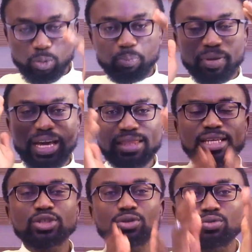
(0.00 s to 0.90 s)
to pay
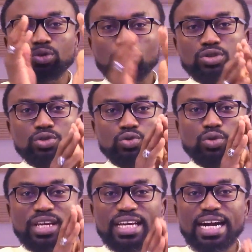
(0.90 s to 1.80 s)
attention, who continues
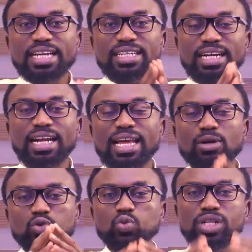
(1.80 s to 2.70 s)
to regard the
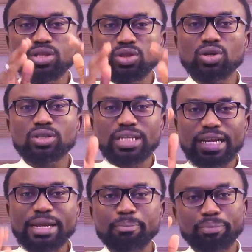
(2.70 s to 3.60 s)
clouds, will not
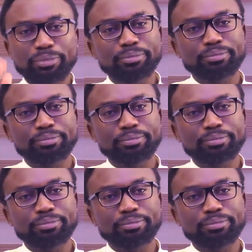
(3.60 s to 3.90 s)
reap.